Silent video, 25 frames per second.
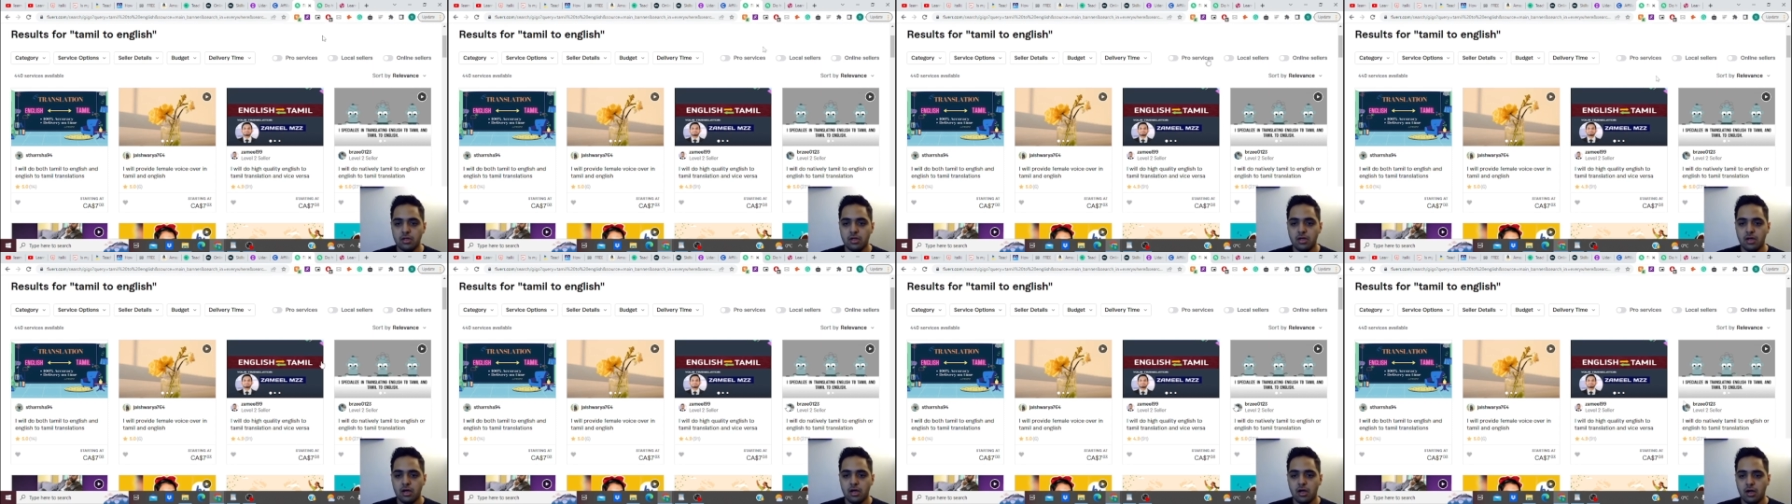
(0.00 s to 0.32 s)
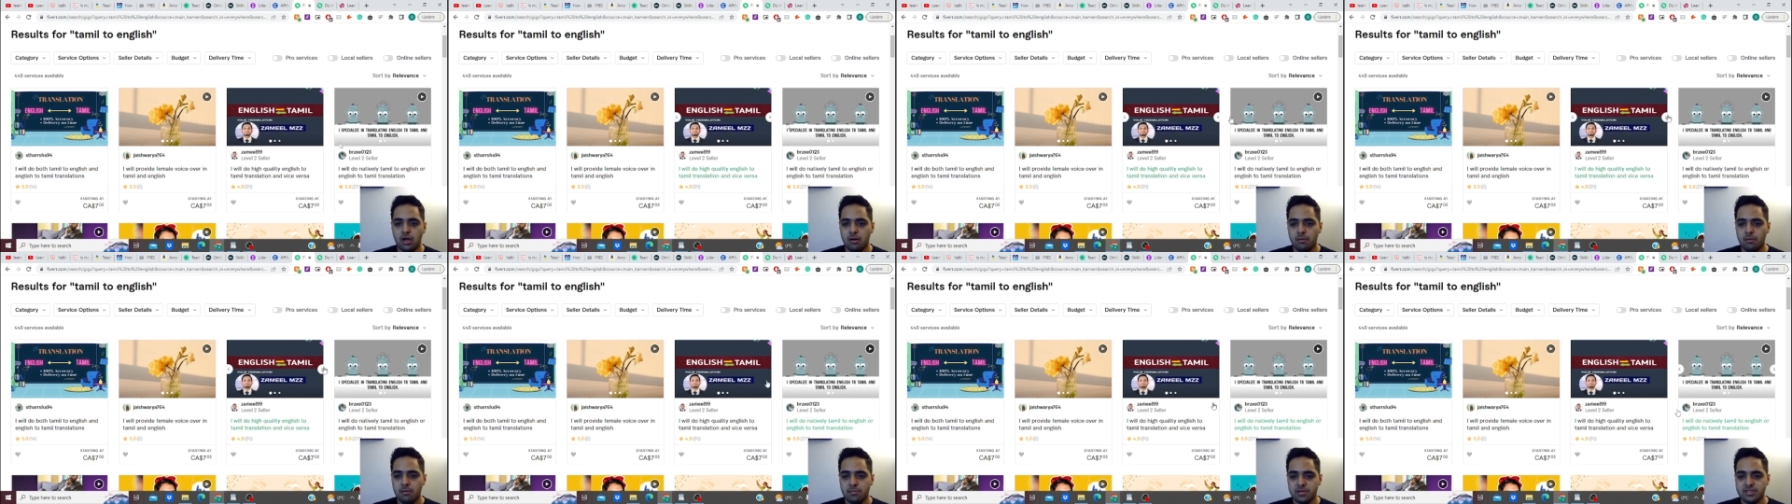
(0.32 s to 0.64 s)

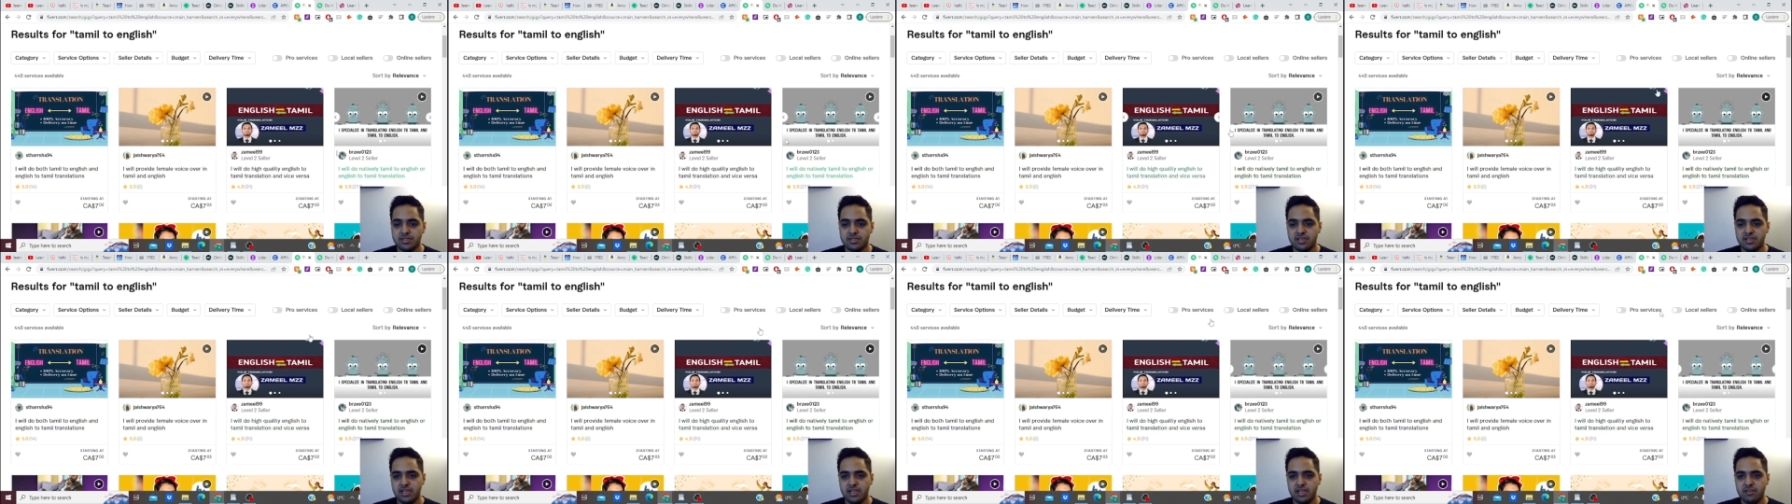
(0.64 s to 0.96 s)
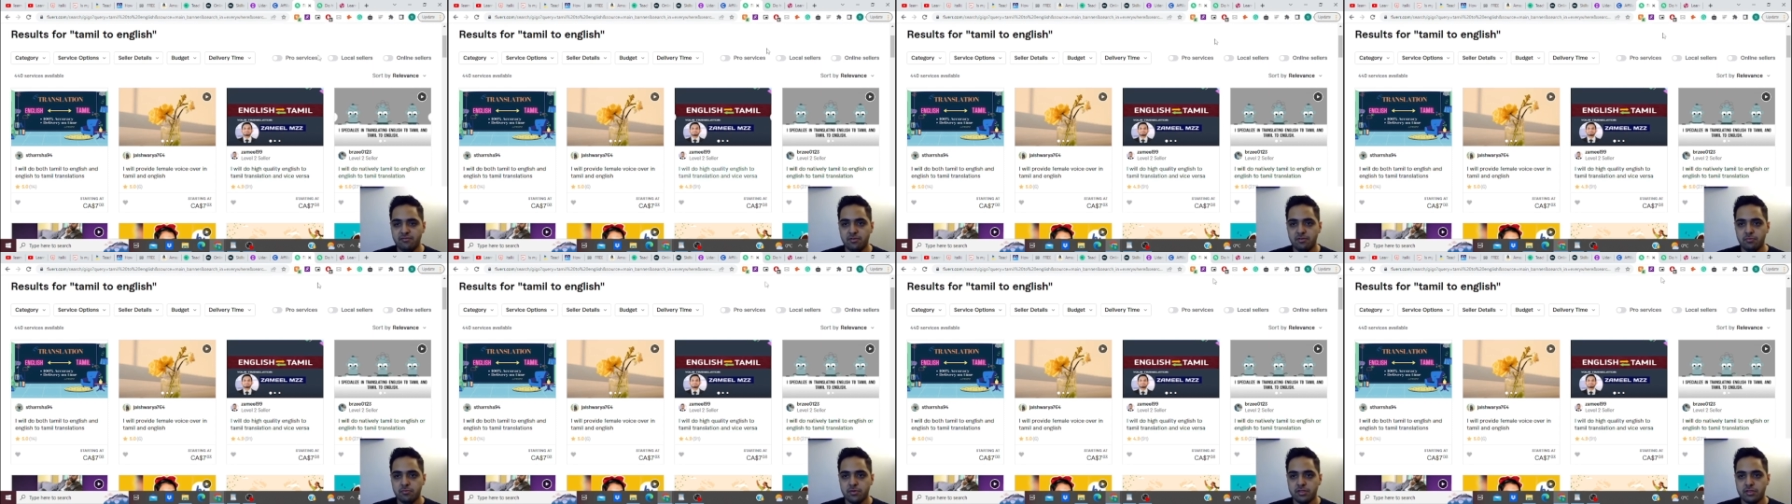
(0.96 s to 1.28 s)
But see,
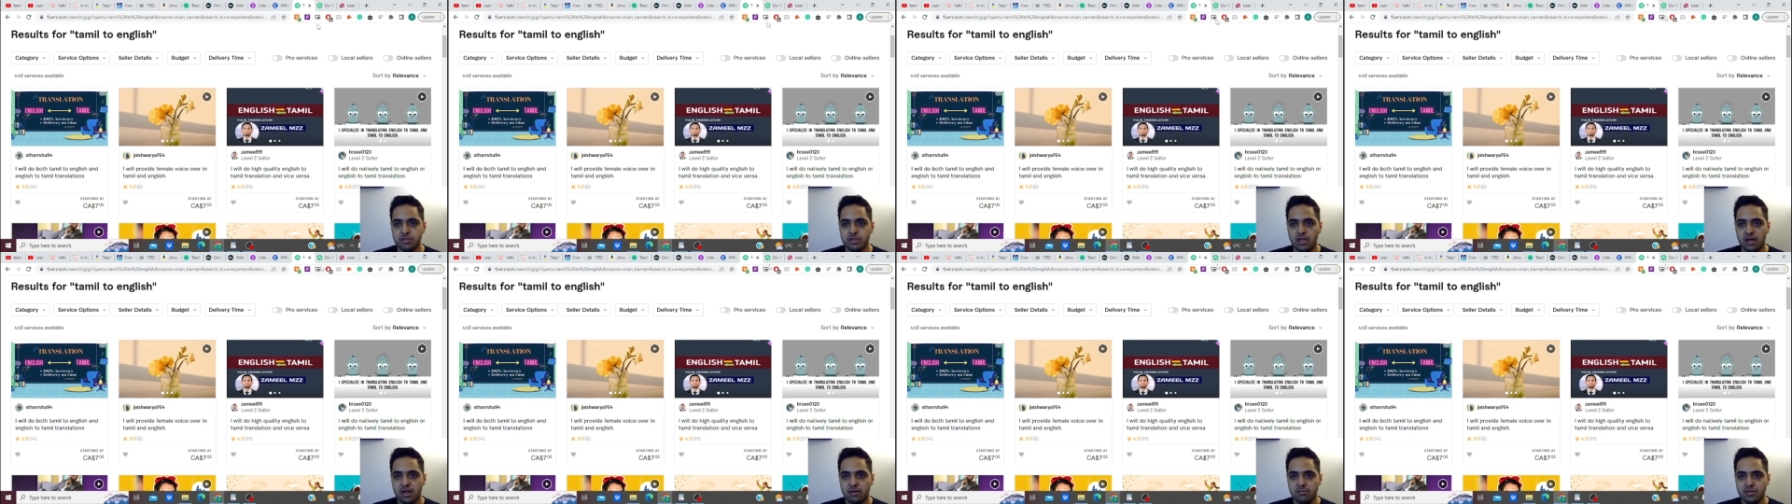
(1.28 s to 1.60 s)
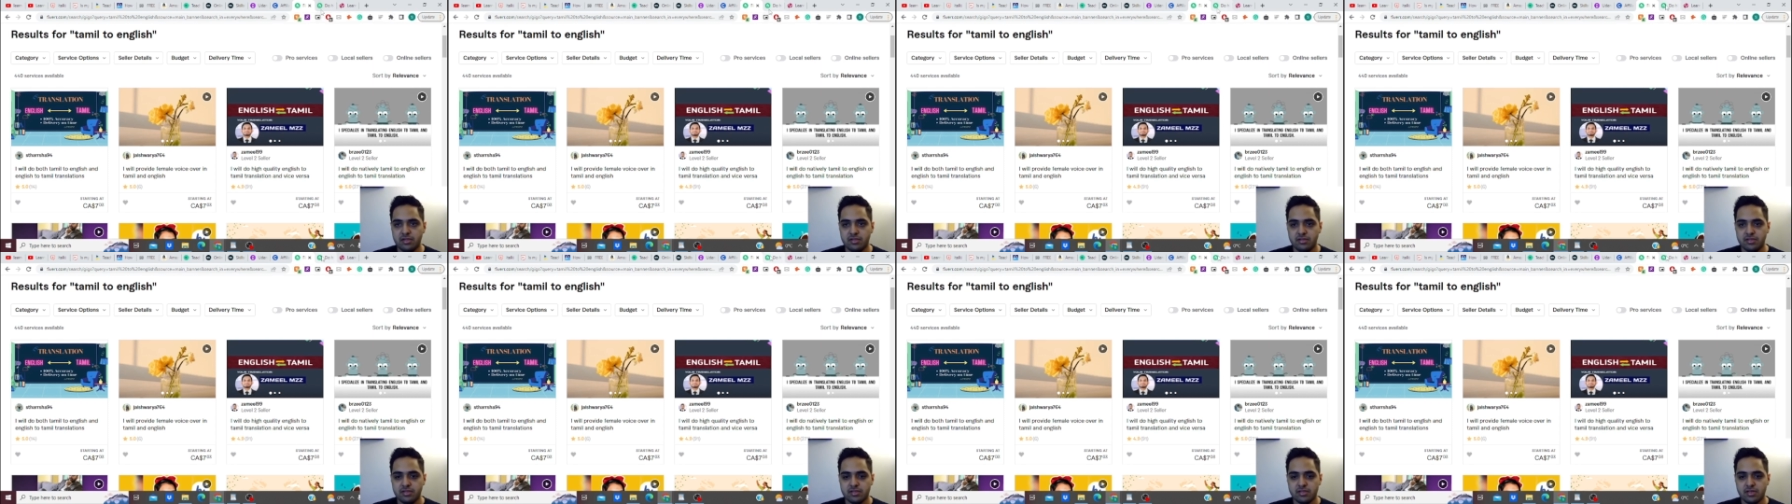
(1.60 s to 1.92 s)
even with
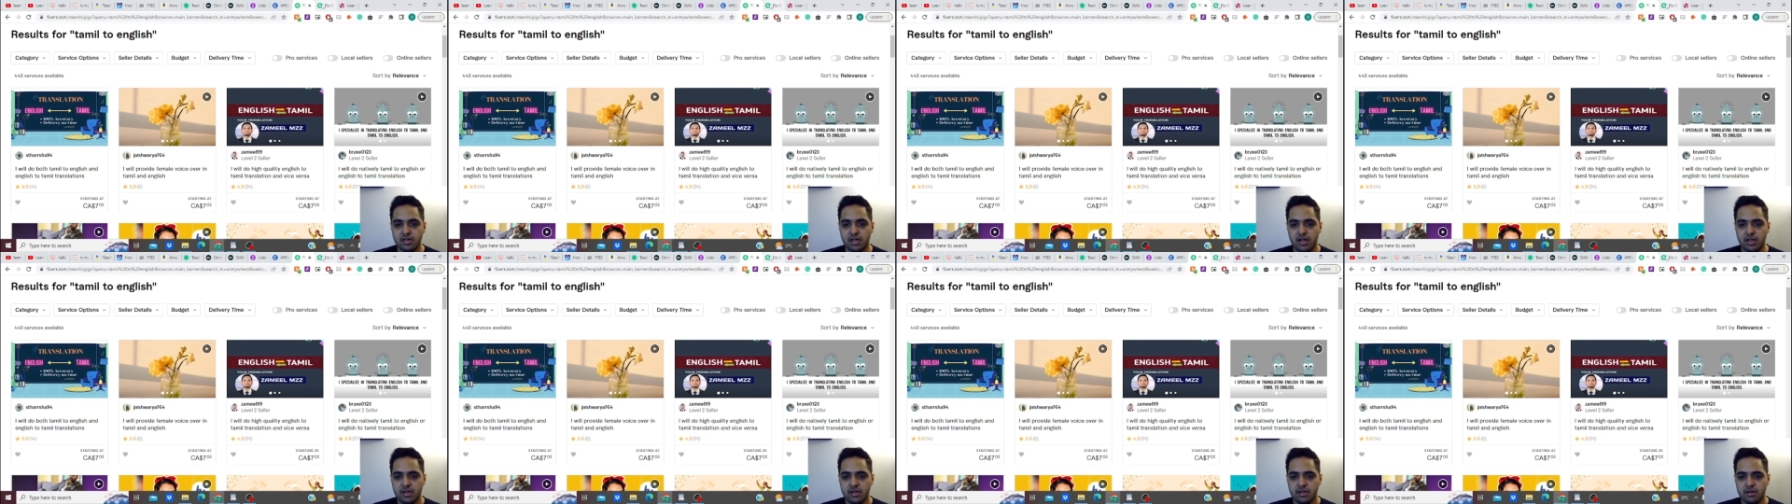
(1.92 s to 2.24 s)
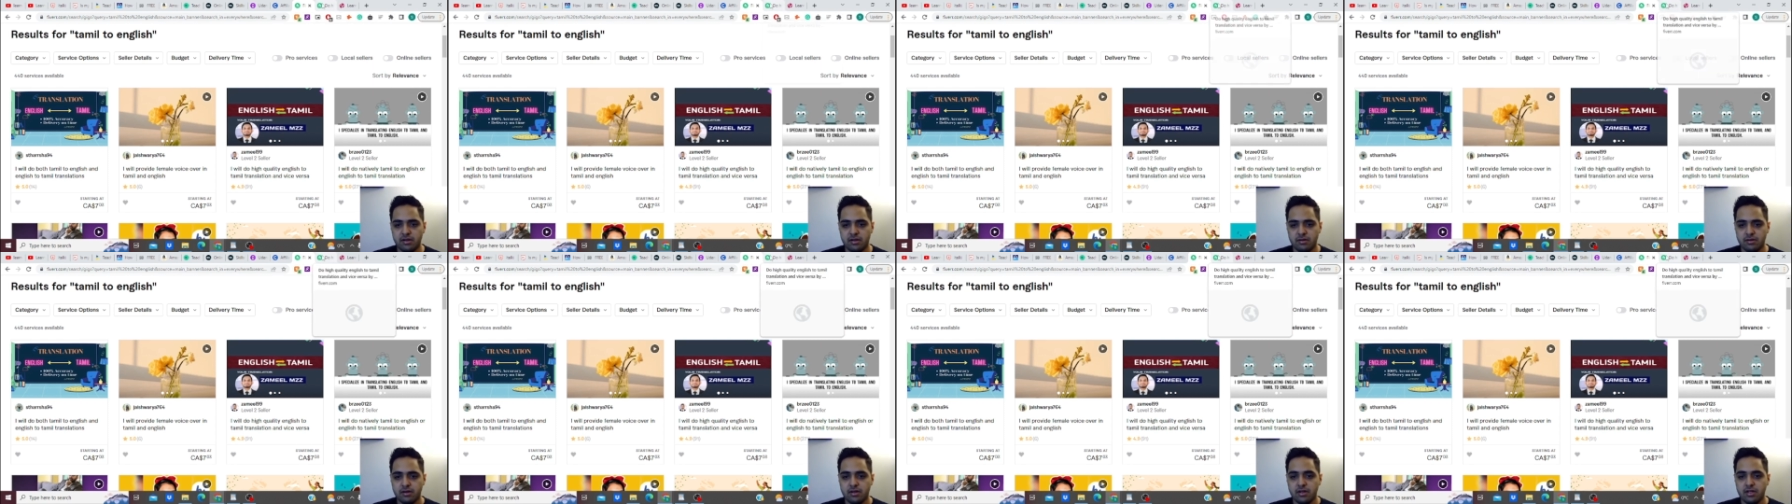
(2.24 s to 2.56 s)
Tamil, this guy
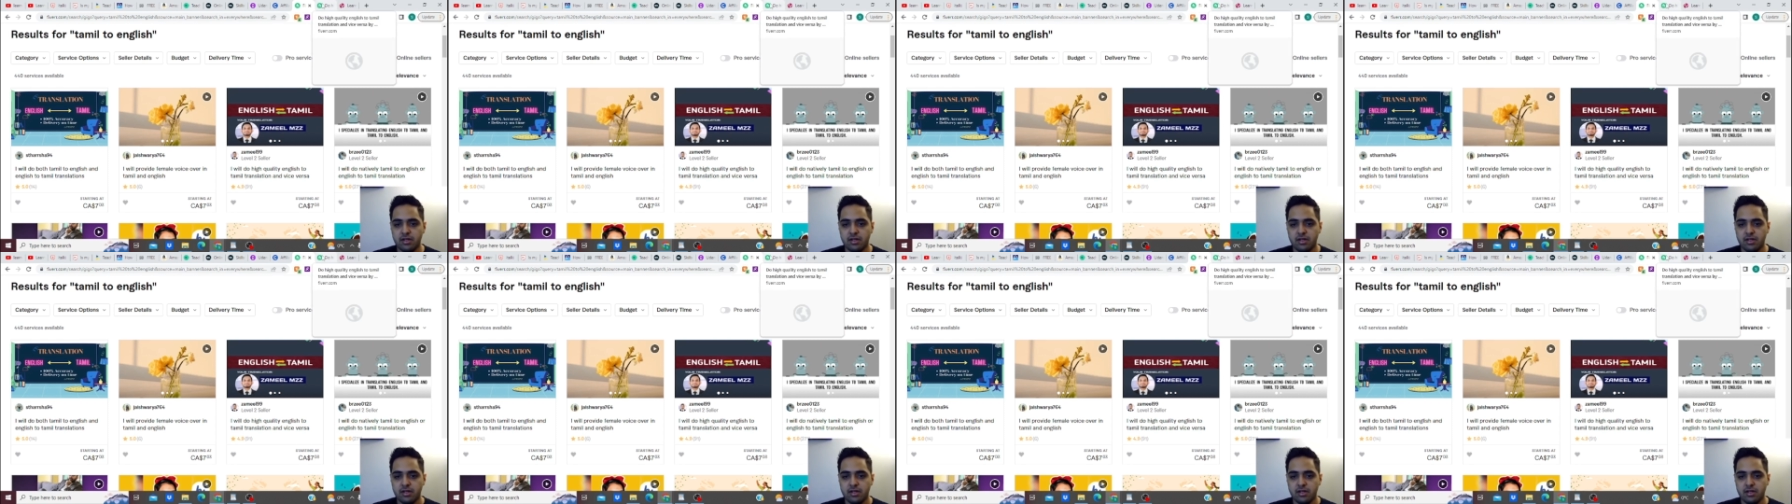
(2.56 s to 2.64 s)
here